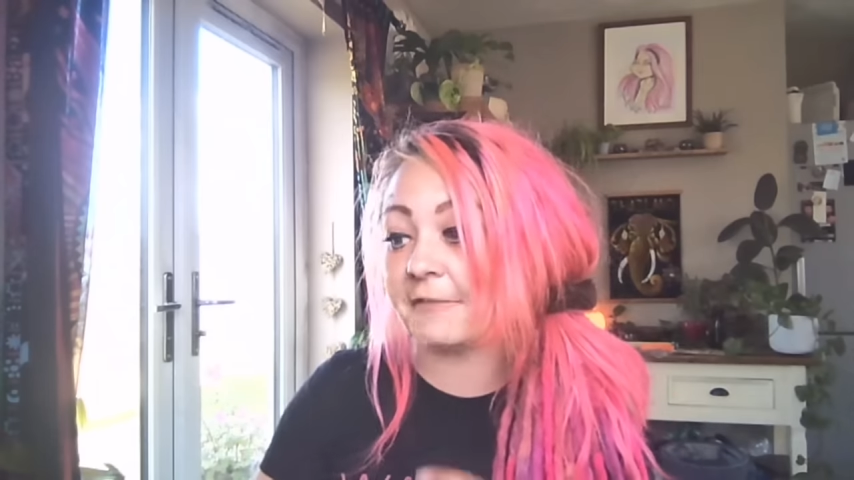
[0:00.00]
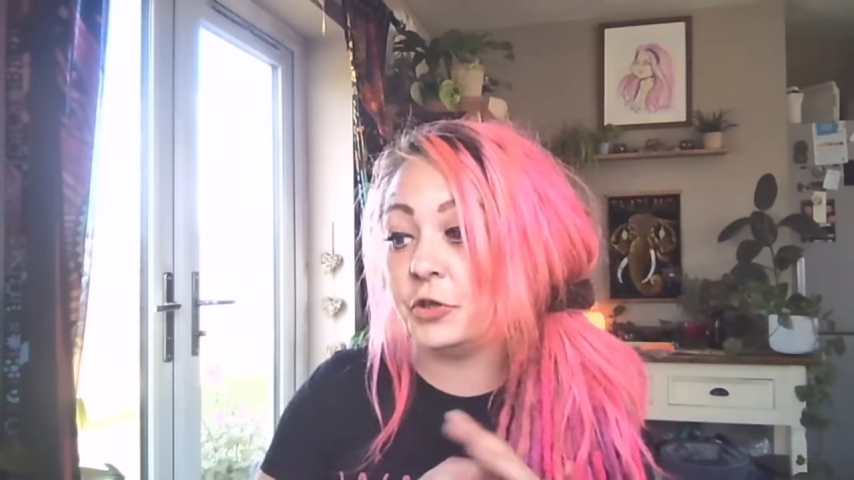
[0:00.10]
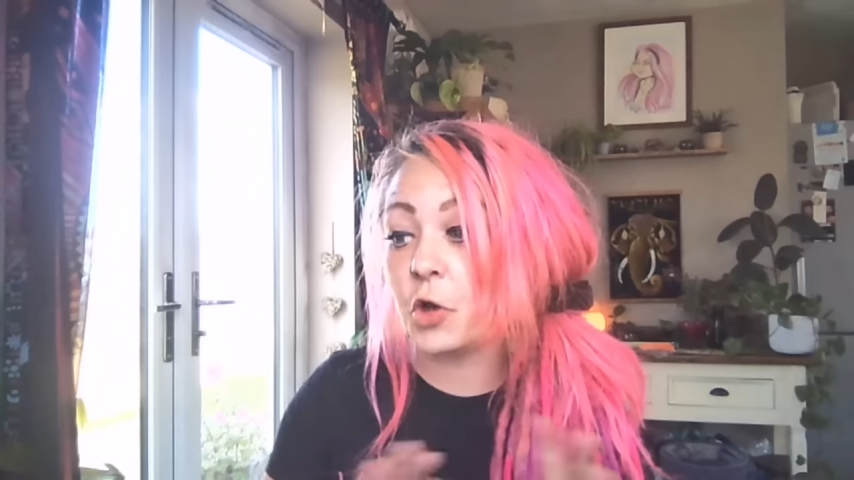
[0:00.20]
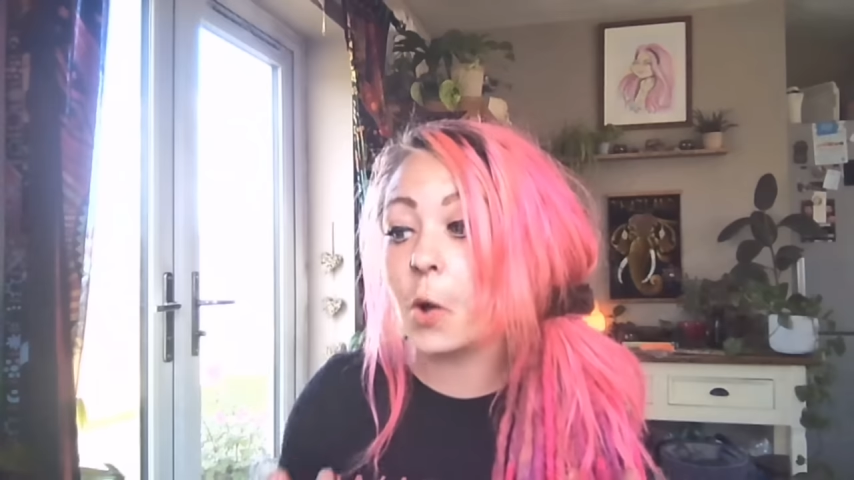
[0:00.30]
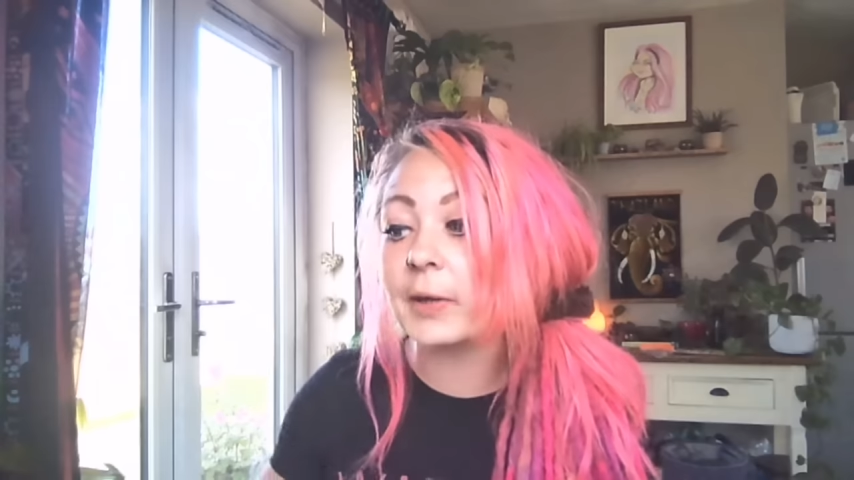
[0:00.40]

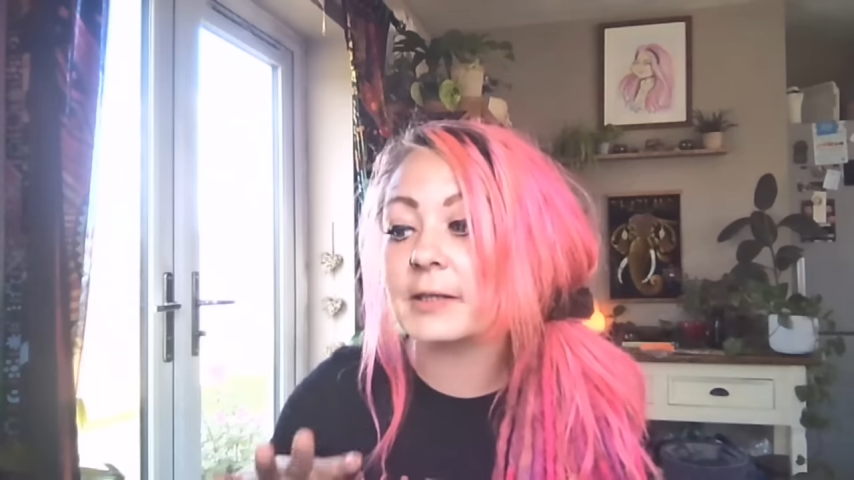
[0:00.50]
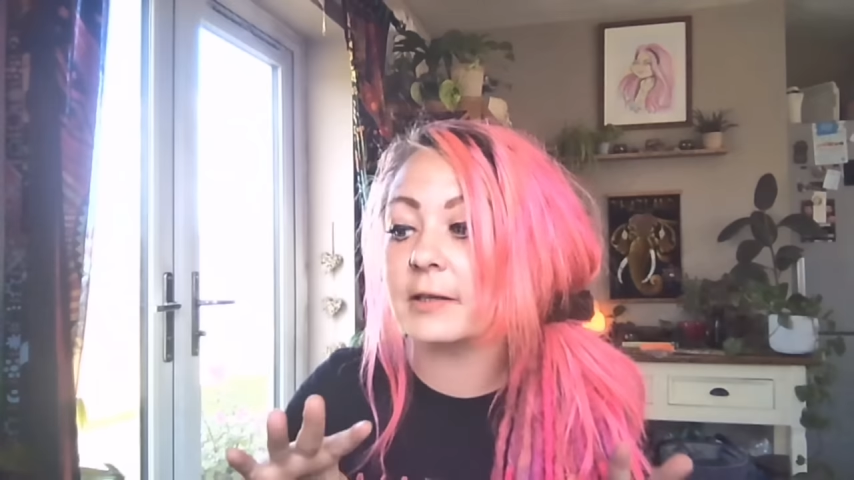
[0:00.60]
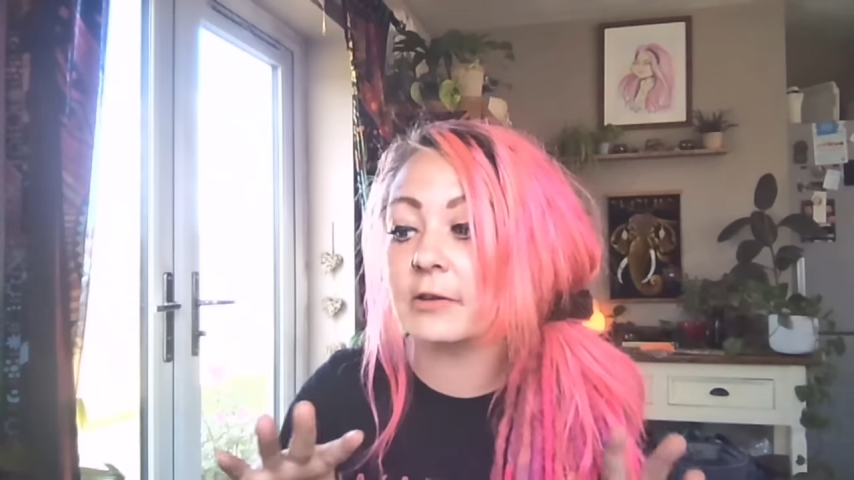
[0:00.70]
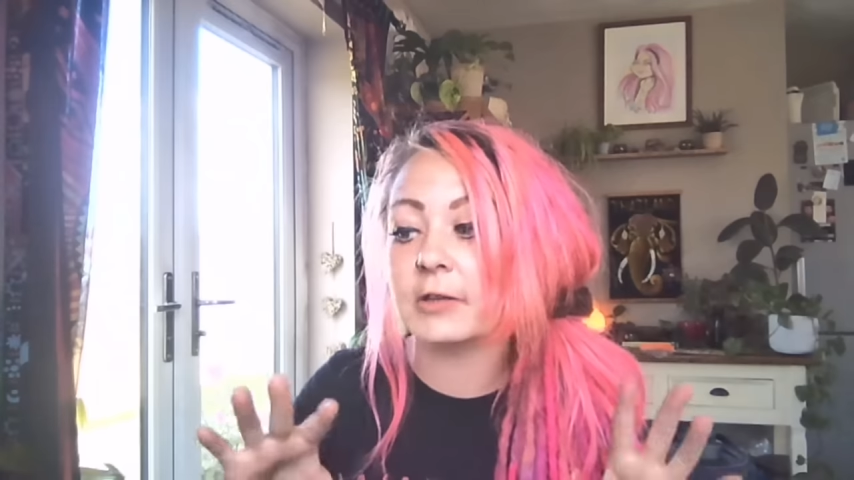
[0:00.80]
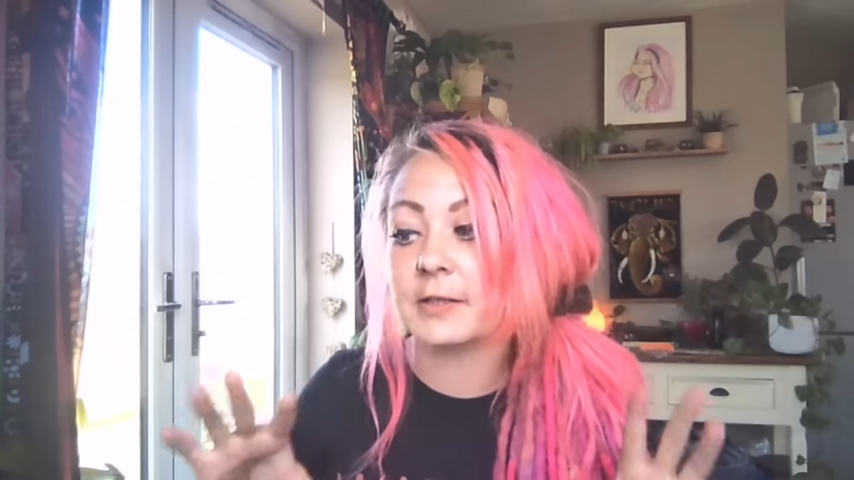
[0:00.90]
no
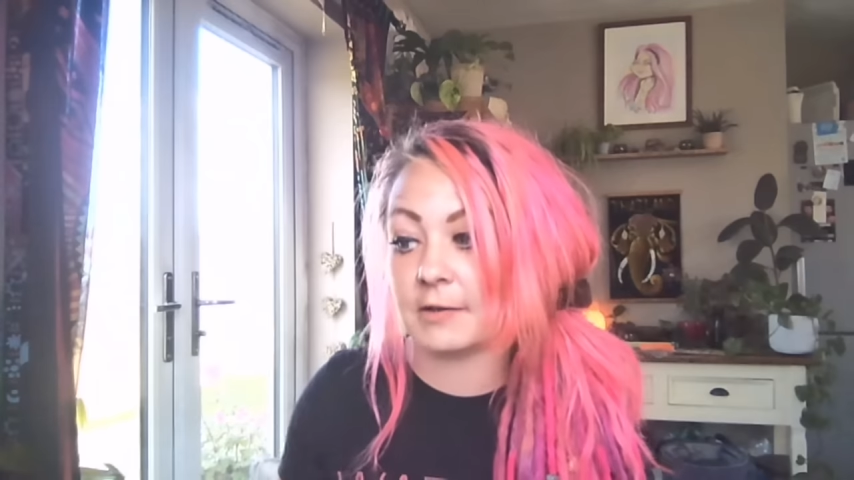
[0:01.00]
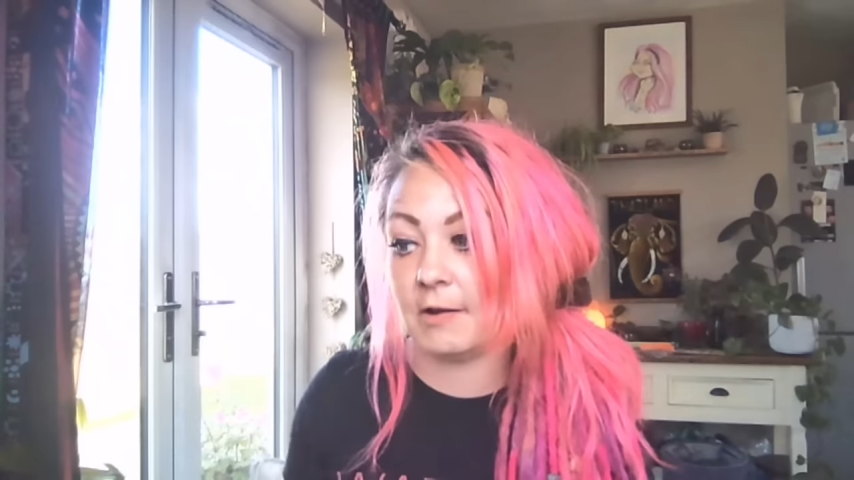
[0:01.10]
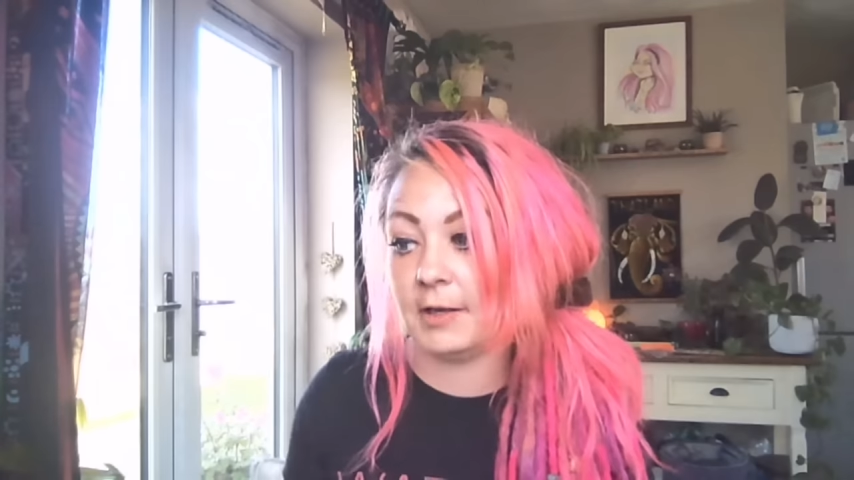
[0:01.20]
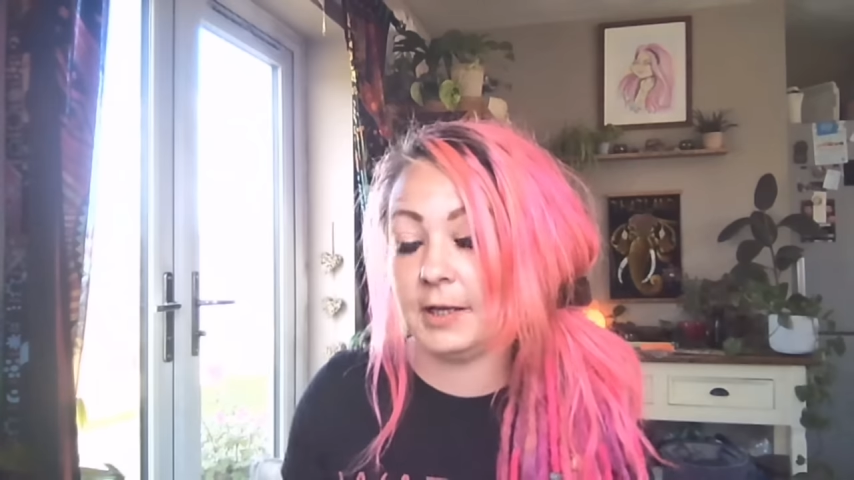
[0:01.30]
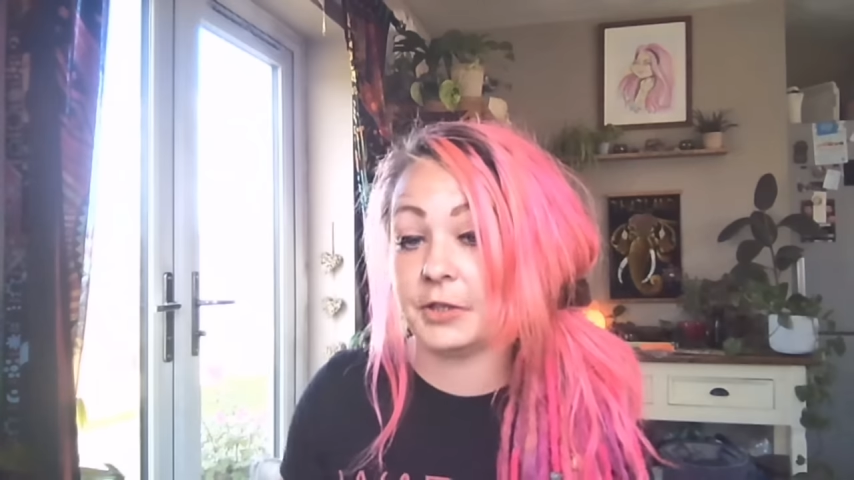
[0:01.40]
exterior
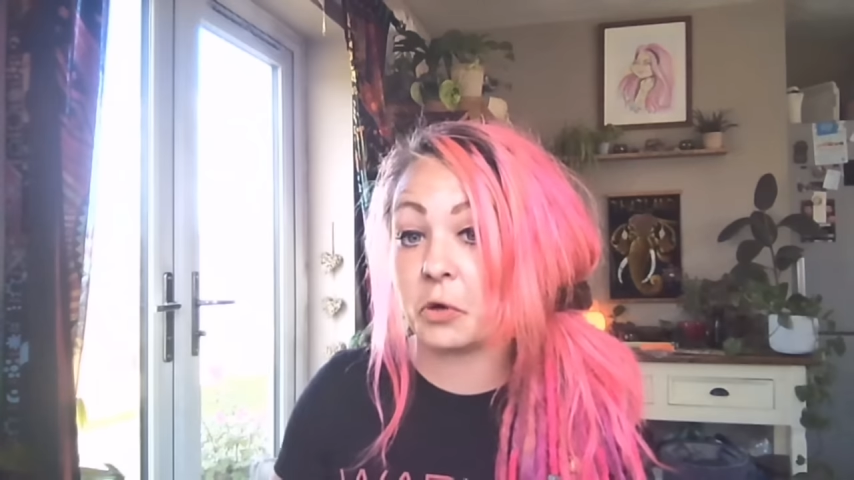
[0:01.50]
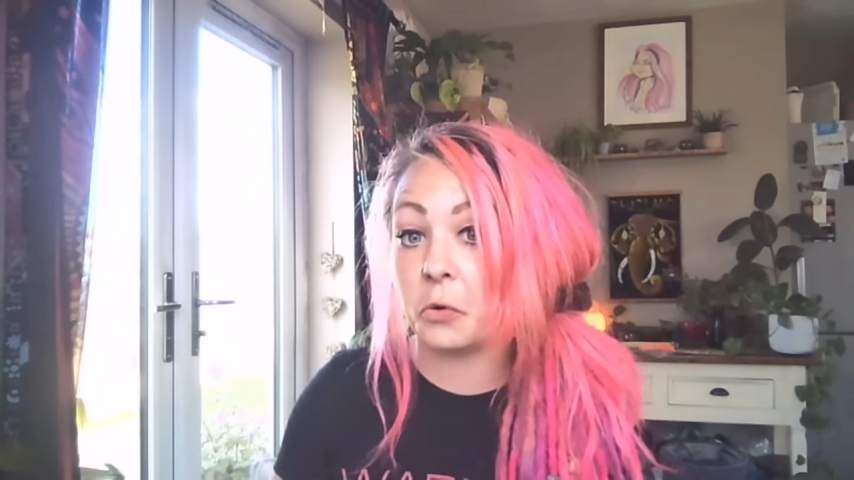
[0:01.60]
signage